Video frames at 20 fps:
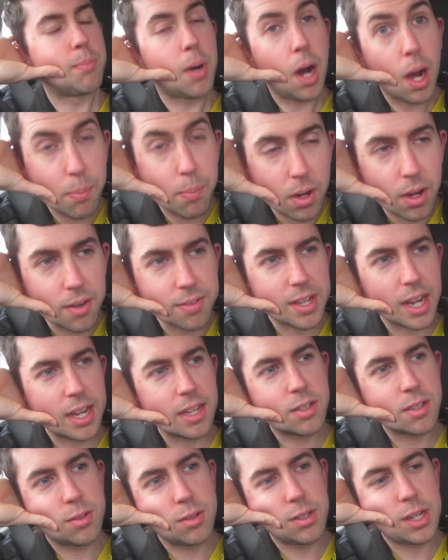my birthday
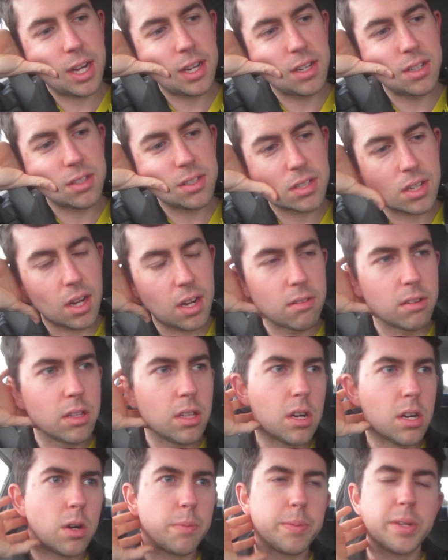in two days, so I
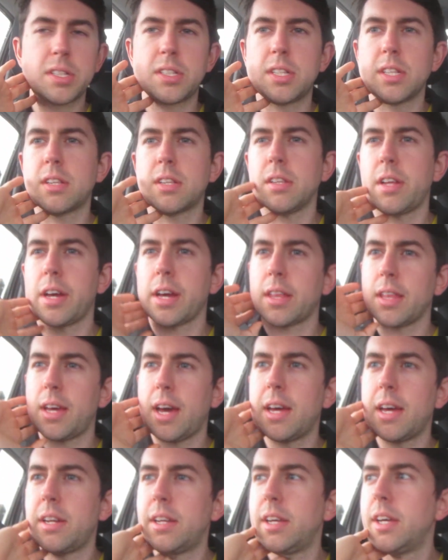really don't want to be sick like
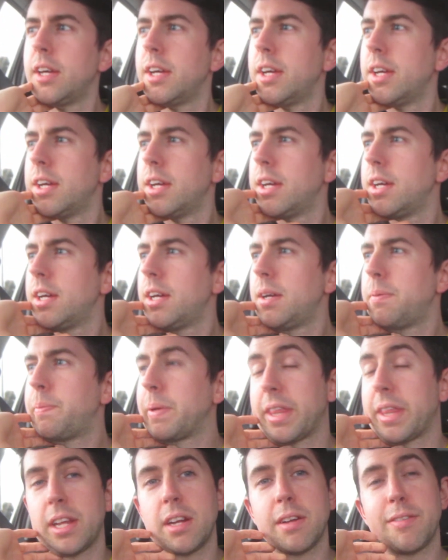that.
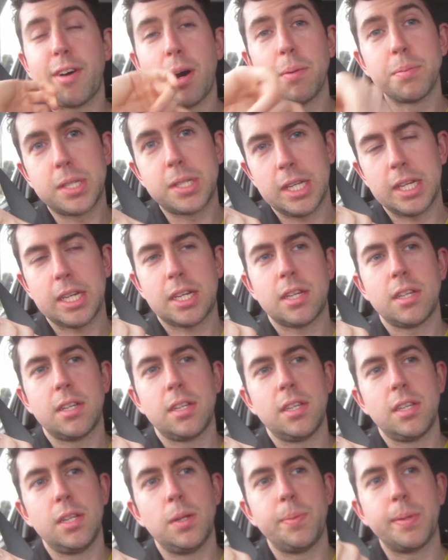But then if I'm sick,
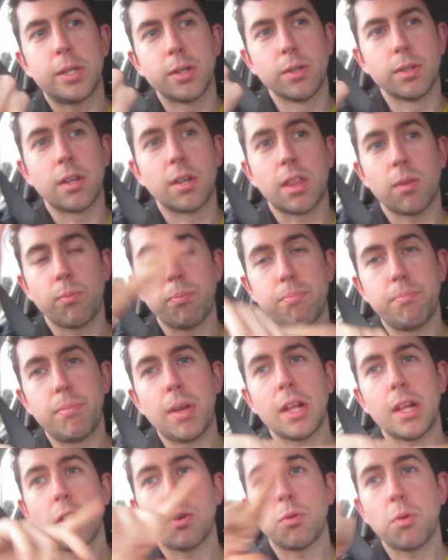it'll be good, because
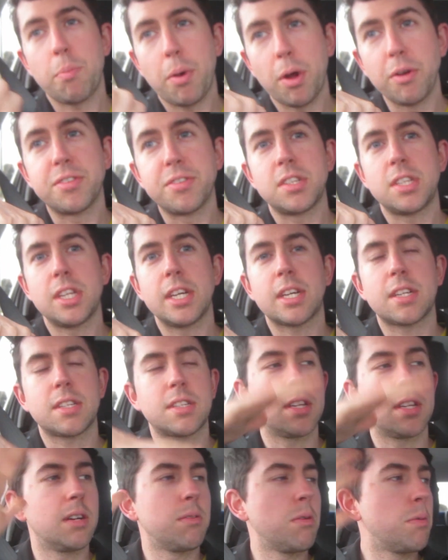me and Lauren are both sick,
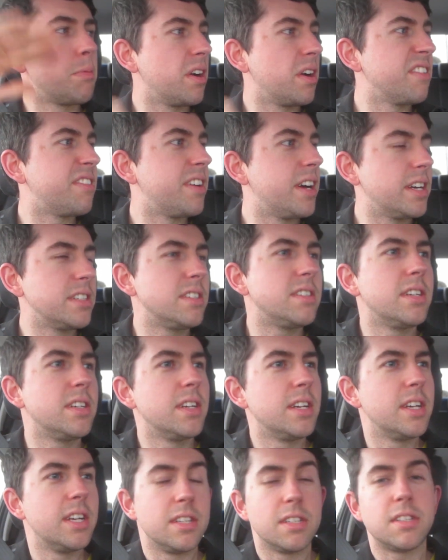so we both had
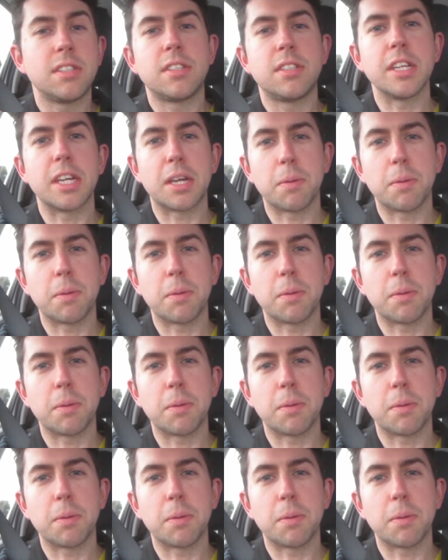sick